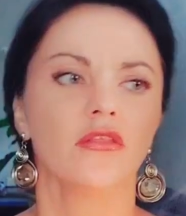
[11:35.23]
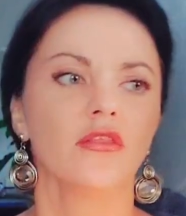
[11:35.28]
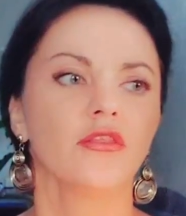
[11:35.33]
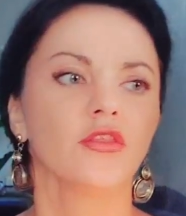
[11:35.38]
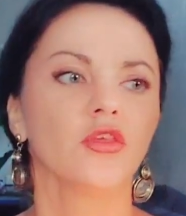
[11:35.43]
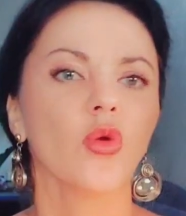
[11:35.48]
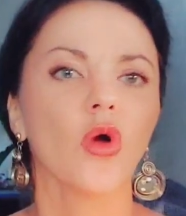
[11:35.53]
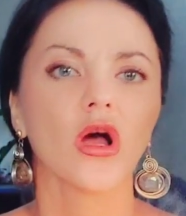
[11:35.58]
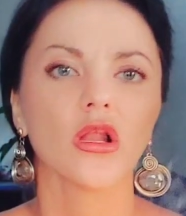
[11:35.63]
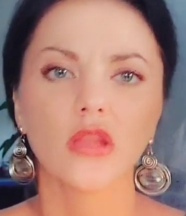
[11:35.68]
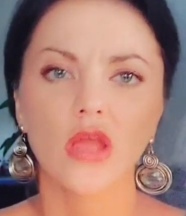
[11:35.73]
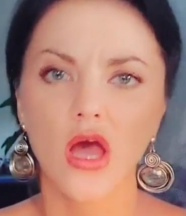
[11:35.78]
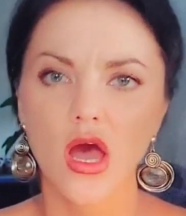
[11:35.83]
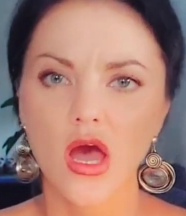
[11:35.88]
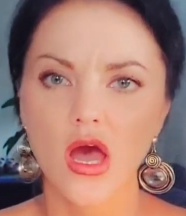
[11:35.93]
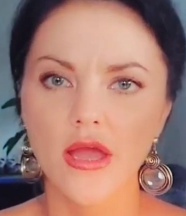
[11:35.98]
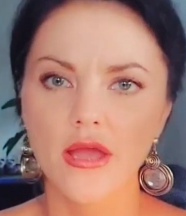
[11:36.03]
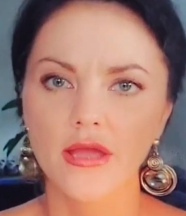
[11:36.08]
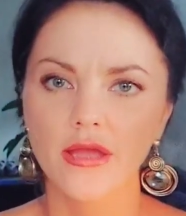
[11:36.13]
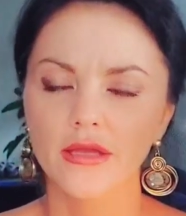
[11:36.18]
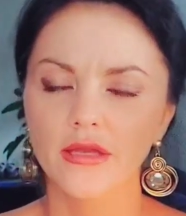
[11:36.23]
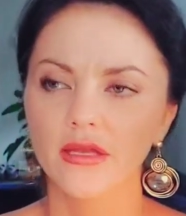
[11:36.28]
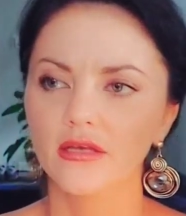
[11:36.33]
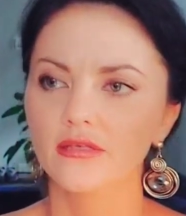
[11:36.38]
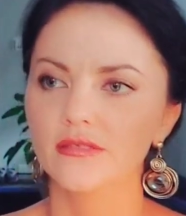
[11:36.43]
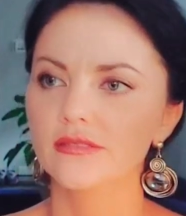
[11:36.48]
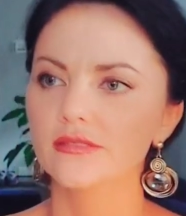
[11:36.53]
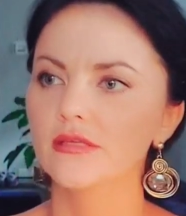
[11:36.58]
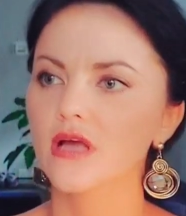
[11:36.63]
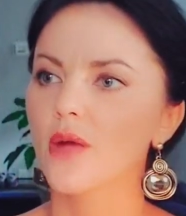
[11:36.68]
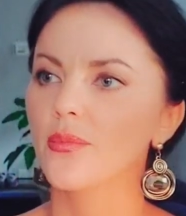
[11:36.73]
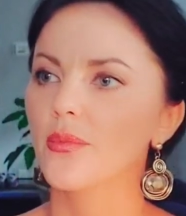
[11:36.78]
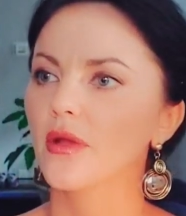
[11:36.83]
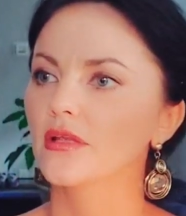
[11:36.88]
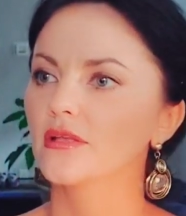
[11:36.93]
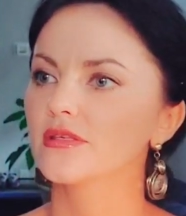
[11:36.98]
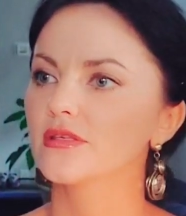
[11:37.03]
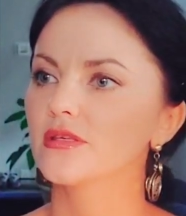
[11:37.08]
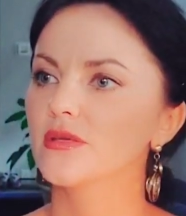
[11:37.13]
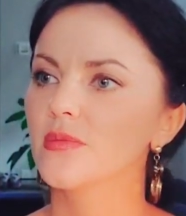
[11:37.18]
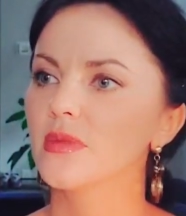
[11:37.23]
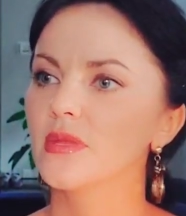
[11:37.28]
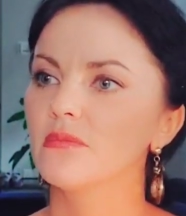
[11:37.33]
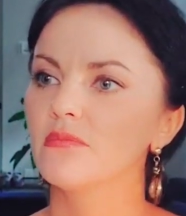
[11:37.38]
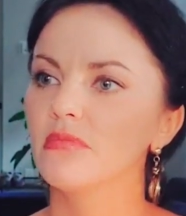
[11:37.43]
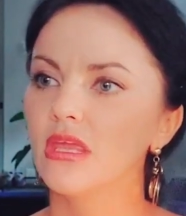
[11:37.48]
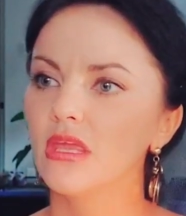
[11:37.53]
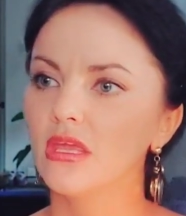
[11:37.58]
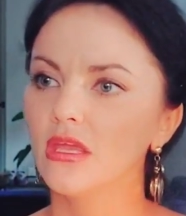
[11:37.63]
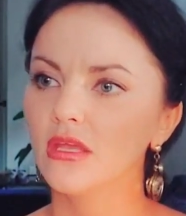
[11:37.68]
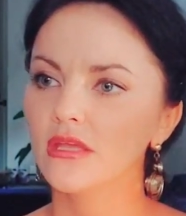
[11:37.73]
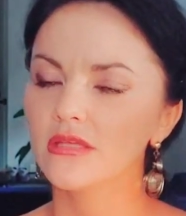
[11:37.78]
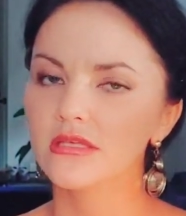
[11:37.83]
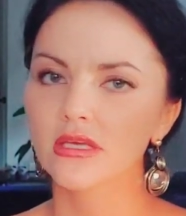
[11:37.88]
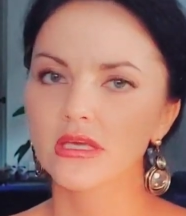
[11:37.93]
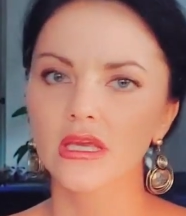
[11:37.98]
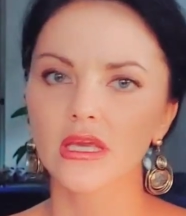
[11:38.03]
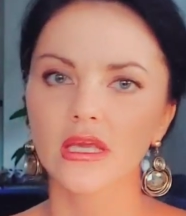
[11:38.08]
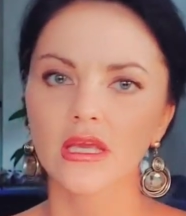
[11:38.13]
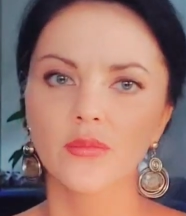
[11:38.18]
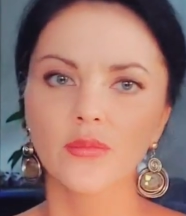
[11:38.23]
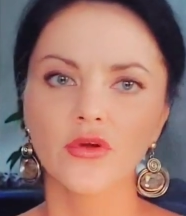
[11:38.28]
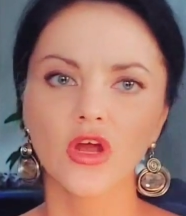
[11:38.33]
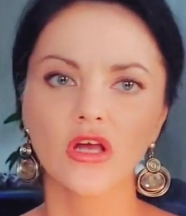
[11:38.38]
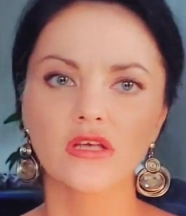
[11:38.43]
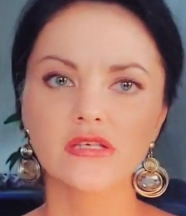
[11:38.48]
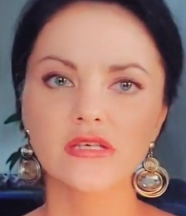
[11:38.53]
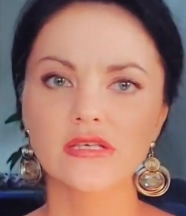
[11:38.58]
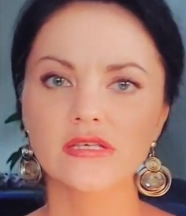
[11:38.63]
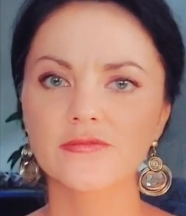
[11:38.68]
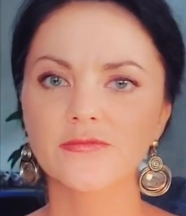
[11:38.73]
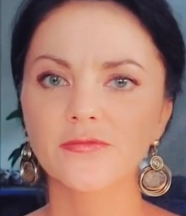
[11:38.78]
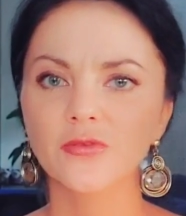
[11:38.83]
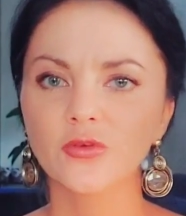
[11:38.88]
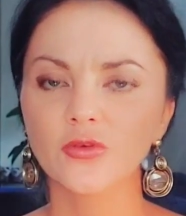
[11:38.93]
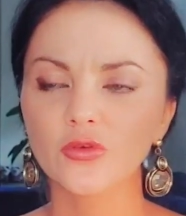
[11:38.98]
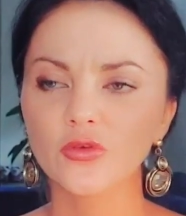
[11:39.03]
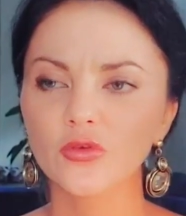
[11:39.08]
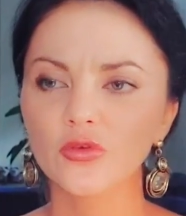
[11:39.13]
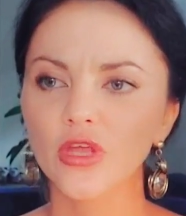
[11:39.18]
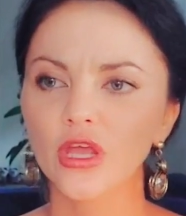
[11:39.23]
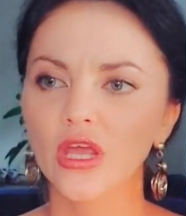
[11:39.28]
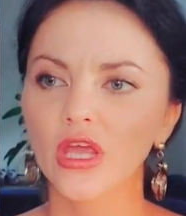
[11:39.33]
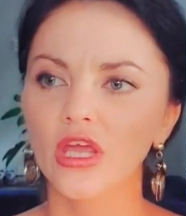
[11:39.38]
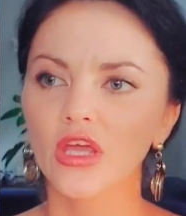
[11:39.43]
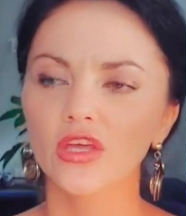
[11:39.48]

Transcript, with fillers: you are lied, stop consuming meat, processed food,